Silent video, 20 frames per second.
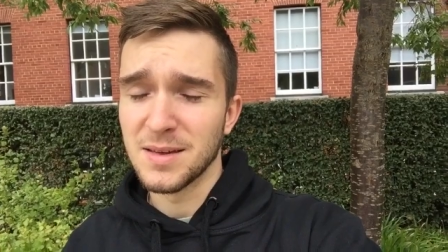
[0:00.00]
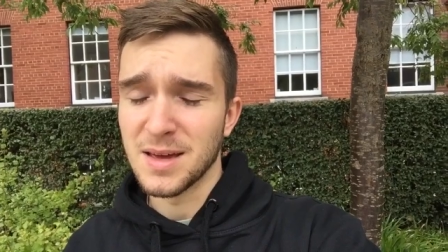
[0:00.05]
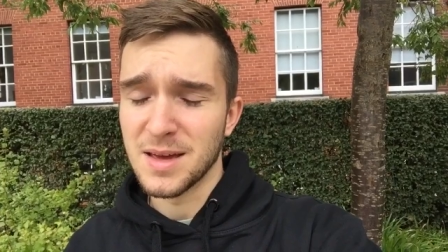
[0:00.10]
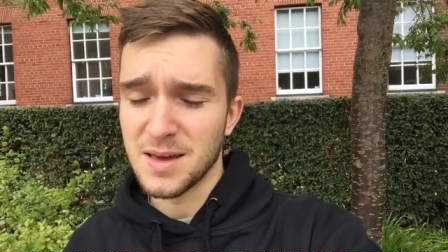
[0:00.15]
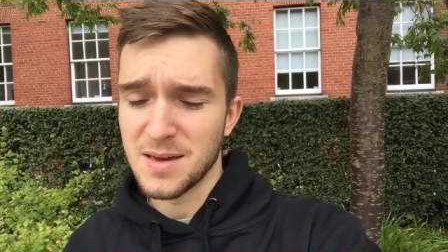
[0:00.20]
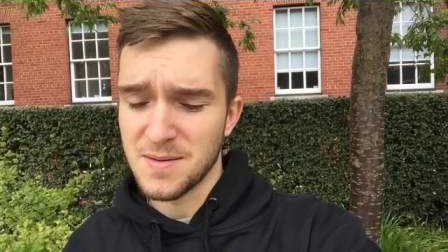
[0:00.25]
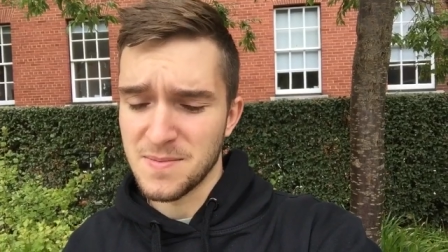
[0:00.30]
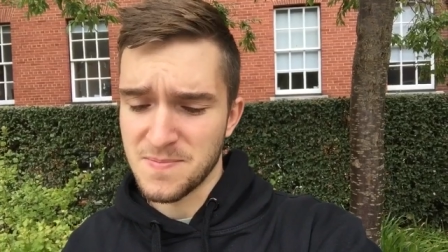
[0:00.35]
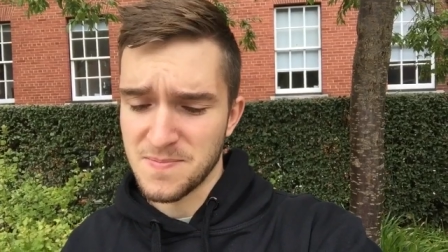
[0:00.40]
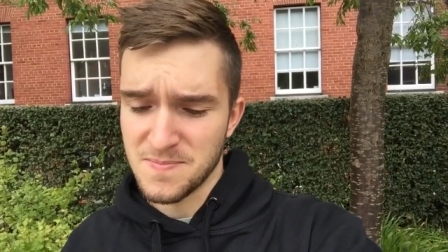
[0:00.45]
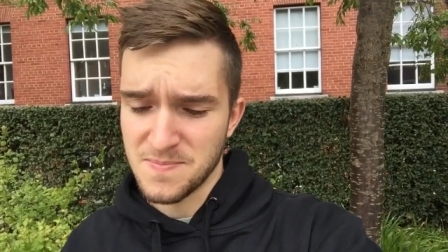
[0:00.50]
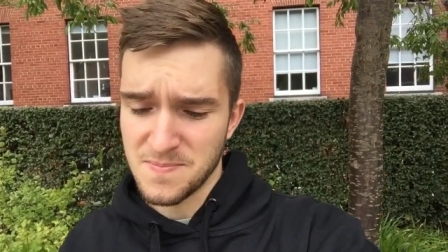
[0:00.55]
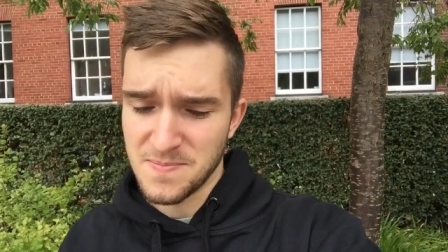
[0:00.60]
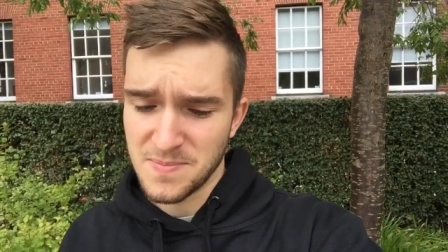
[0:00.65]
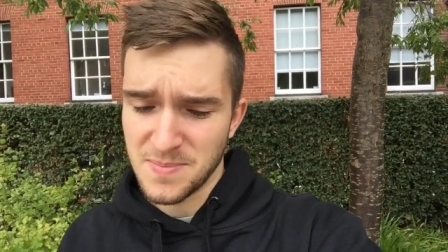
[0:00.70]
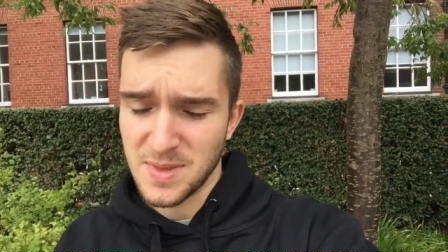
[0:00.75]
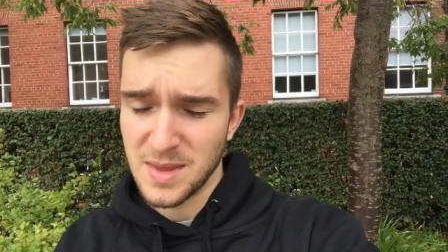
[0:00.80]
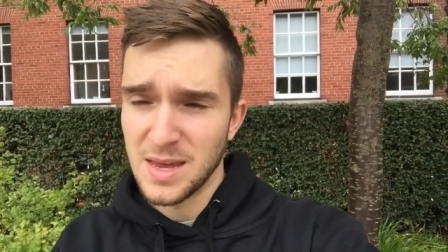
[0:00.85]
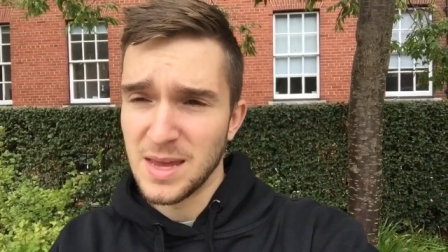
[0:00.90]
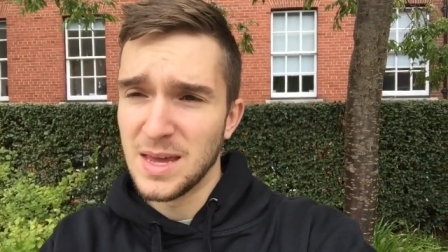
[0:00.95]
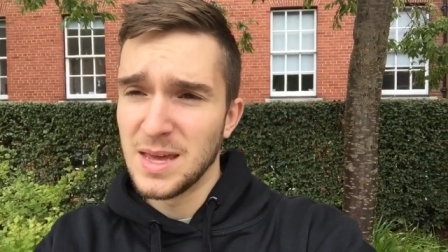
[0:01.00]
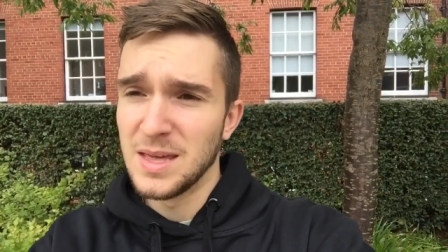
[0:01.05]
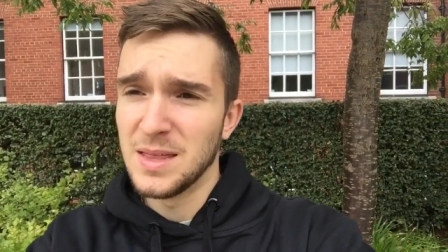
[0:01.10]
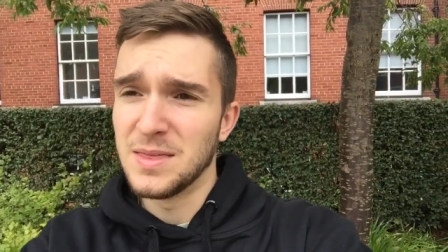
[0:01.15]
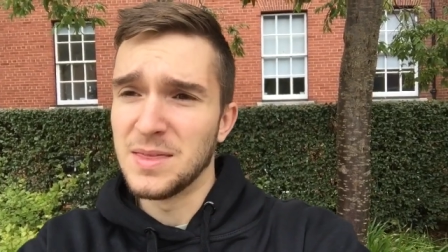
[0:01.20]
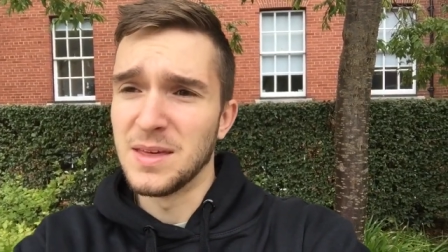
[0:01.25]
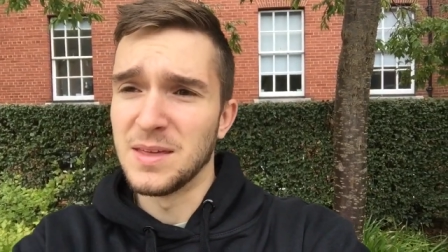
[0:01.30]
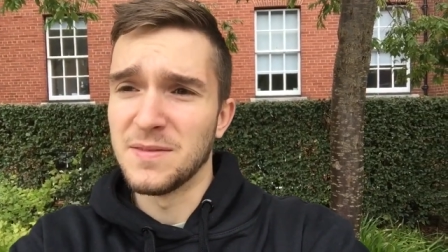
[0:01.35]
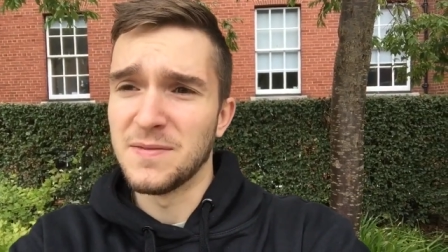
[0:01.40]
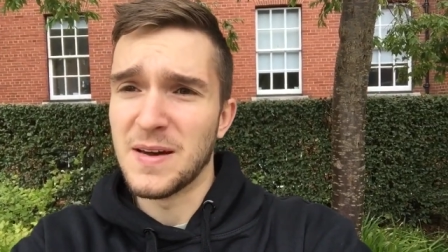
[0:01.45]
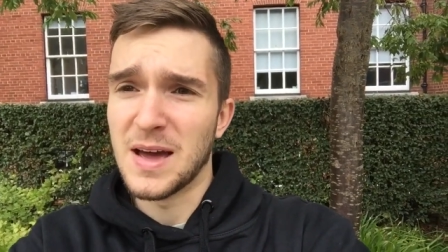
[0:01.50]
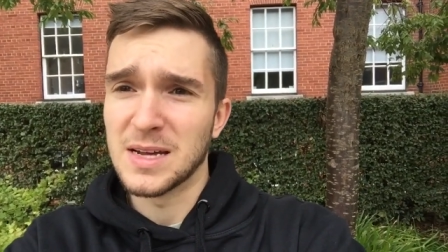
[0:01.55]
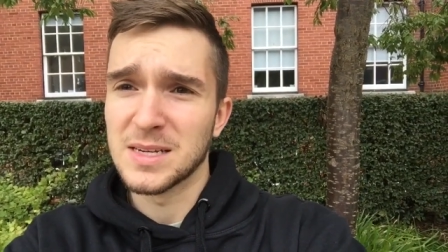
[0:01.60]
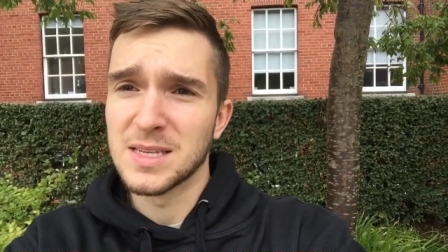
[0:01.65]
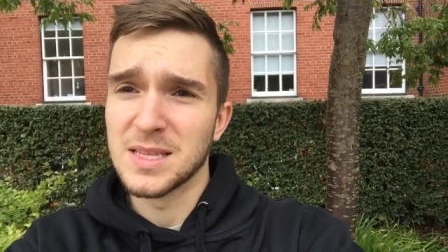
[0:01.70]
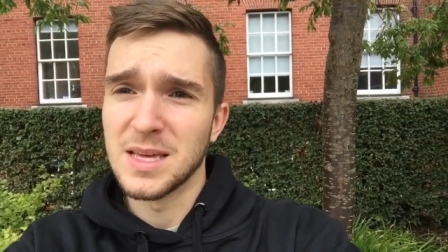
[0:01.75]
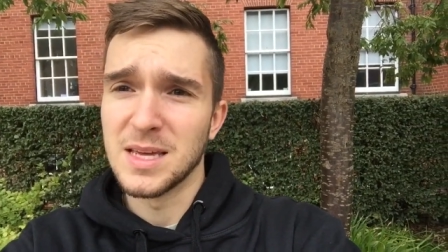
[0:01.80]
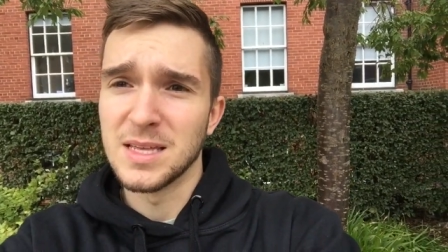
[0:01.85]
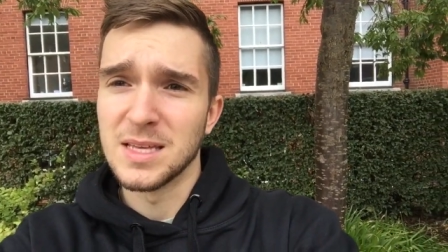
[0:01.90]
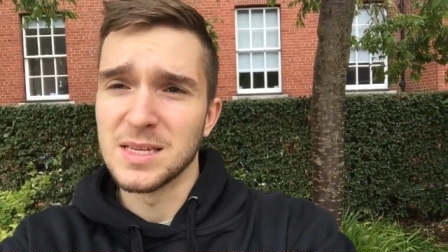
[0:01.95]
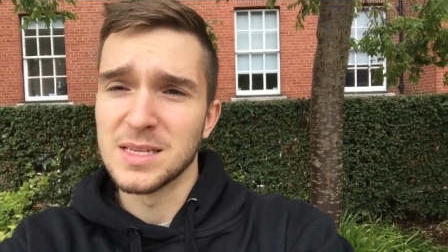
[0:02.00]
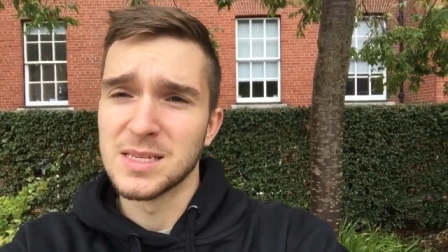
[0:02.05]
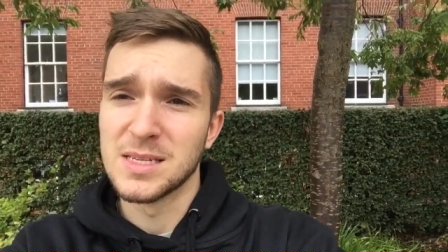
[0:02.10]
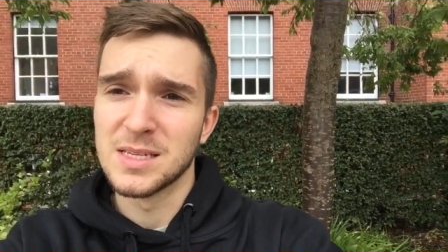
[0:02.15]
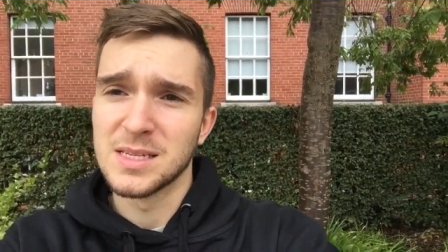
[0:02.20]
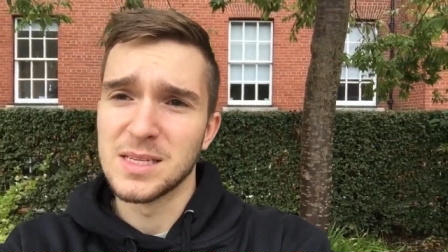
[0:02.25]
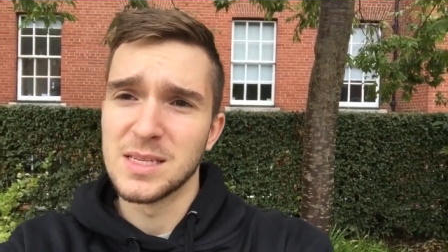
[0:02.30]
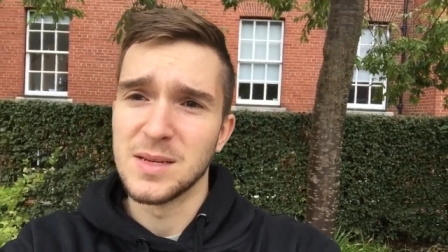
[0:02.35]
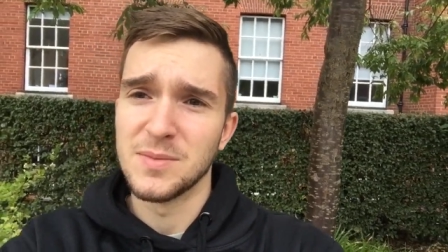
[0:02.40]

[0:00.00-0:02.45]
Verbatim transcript: Um, the fact that this